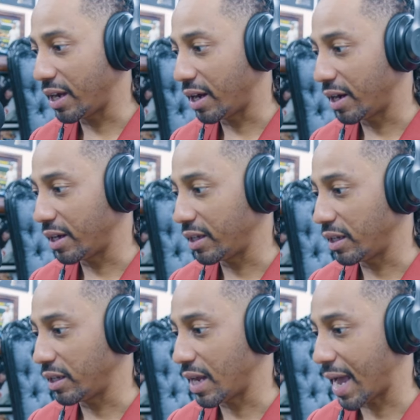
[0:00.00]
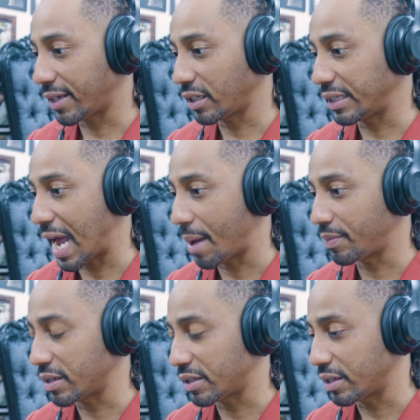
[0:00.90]
And uh, it, it actually
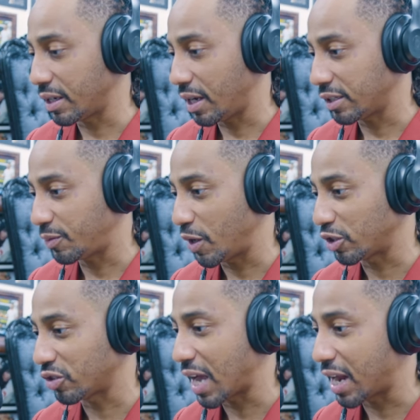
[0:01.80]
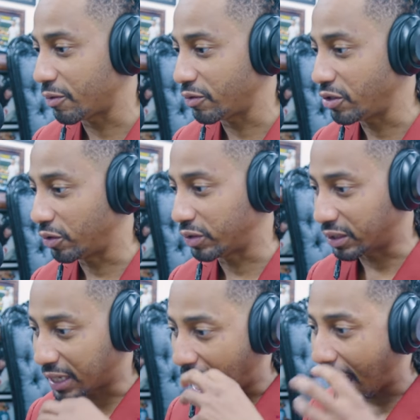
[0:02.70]
tapped into the spiritual side of, you know,
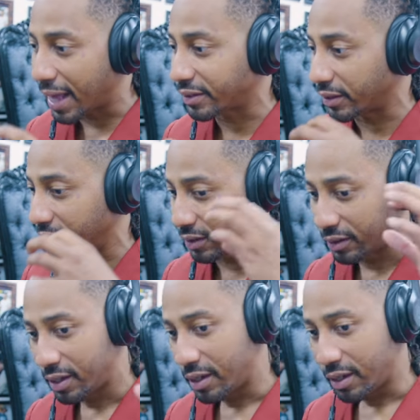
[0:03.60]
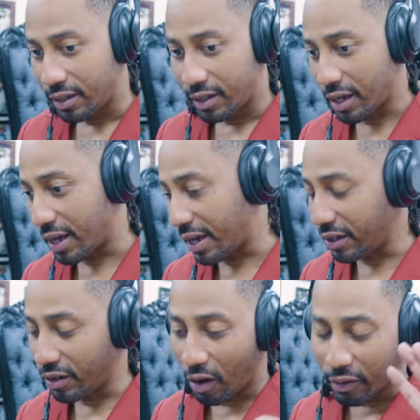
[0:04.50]
the gods and, the,
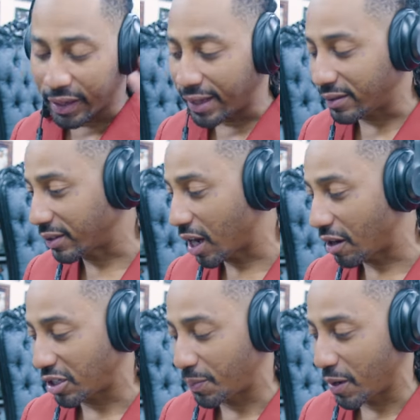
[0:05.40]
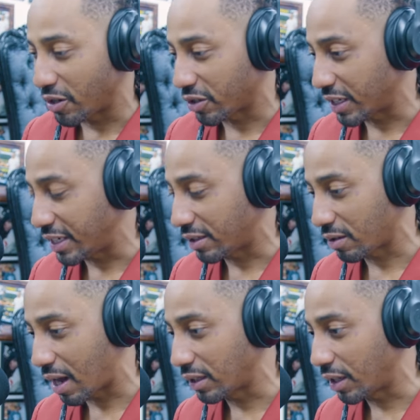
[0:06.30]
you know, all that stuff spiritually.
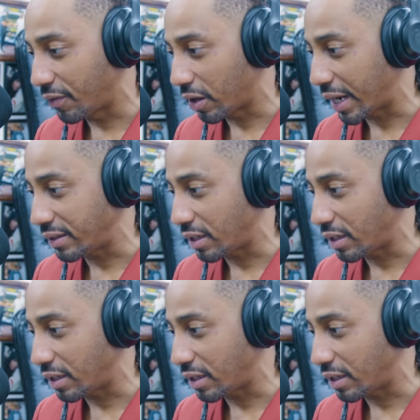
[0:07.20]
So I love